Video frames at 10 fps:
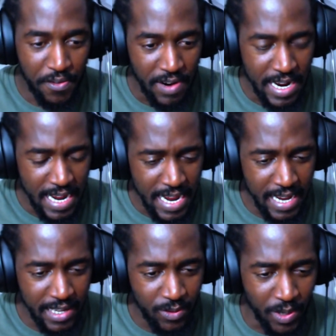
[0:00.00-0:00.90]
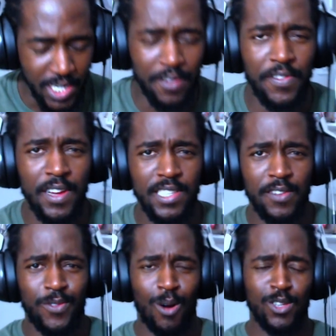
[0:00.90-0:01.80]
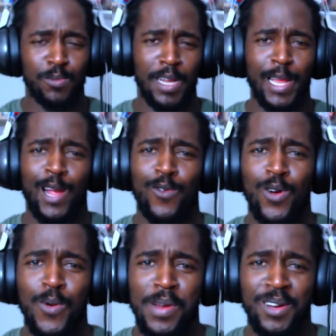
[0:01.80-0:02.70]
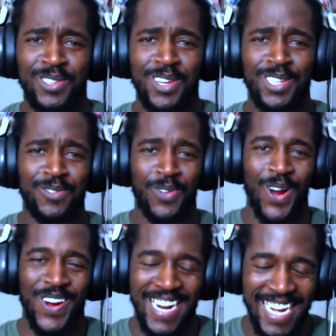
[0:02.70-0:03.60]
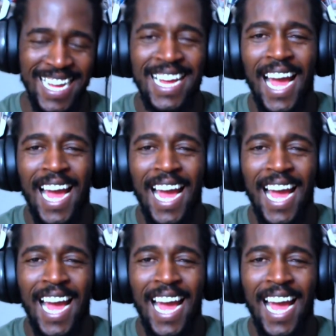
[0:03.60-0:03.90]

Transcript: three E's, which at first I thought I was spelling it wrong when I was searching for it,